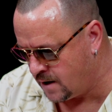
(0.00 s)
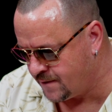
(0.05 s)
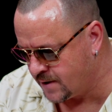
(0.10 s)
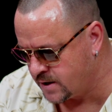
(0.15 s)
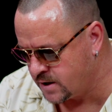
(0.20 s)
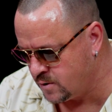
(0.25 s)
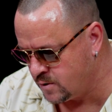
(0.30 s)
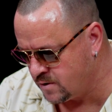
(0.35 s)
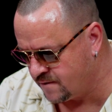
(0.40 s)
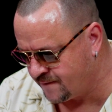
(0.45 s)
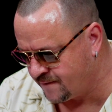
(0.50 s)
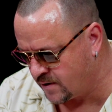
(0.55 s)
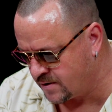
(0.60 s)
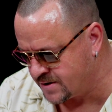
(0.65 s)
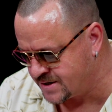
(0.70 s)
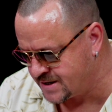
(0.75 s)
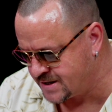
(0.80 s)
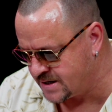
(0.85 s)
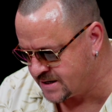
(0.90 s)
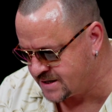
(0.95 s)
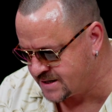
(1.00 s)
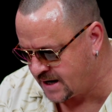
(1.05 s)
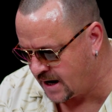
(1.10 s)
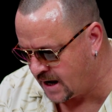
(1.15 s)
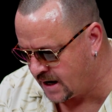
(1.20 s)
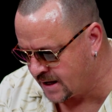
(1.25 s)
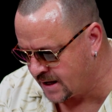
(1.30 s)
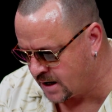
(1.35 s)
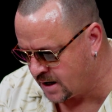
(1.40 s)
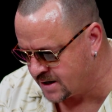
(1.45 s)
universe is
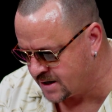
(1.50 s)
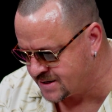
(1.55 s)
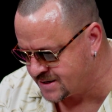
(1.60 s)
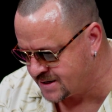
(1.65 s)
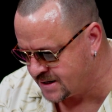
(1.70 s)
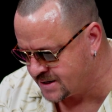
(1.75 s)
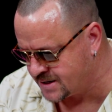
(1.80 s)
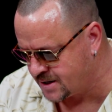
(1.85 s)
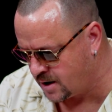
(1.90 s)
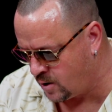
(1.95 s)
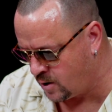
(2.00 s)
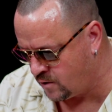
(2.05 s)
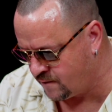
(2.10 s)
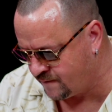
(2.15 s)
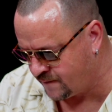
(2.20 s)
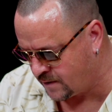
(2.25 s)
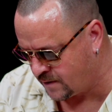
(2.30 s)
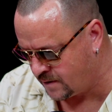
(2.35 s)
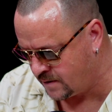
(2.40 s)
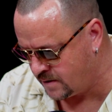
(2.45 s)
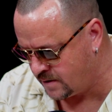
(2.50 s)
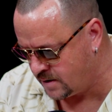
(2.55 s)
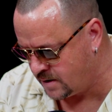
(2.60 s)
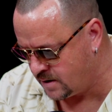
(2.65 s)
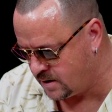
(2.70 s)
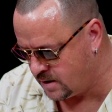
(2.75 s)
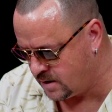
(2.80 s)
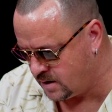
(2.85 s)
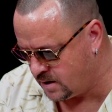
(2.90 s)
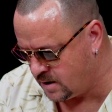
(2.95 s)
telling us it's over.
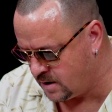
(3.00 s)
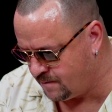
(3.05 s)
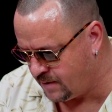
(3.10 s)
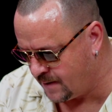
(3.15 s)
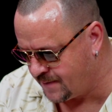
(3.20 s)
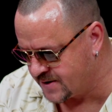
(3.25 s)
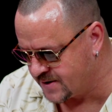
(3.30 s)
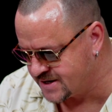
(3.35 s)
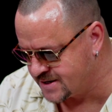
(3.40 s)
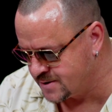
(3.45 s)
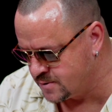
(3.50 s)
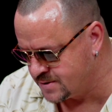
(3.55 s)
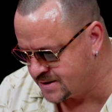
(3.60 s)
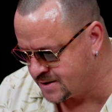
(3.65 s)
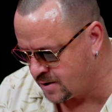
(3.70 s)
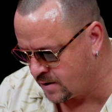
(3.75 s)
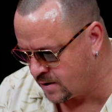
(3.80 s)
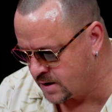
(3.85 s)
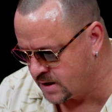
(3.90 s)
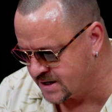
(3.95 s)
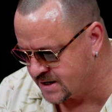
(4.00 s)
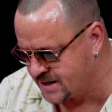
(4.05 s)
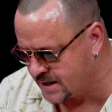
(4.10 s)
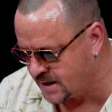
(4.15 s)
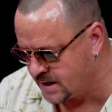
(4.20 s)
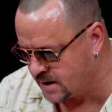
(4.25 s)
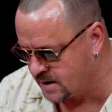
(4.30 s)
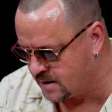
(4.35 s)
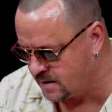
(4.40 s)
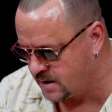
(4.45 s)
But the suits aren't
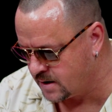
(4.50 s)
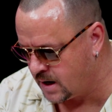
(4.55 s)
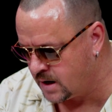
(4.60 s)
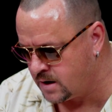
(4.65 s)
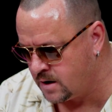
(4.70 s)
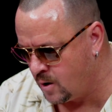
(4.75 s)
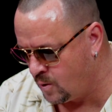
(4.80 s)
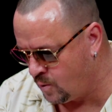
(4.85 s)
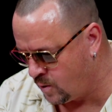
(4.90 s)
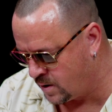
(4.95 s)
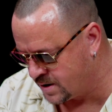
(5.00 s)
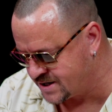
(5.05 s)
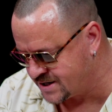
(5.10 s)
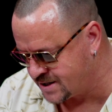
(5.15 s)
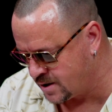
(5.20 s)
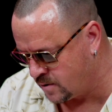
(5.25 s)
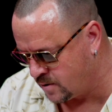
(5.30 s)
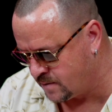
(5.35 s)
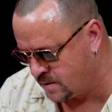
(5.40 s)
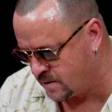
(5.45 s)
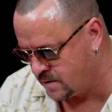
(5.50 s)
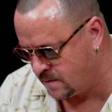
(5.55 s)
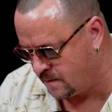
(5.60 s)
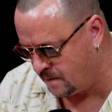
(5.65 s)
listening, and no one's sober.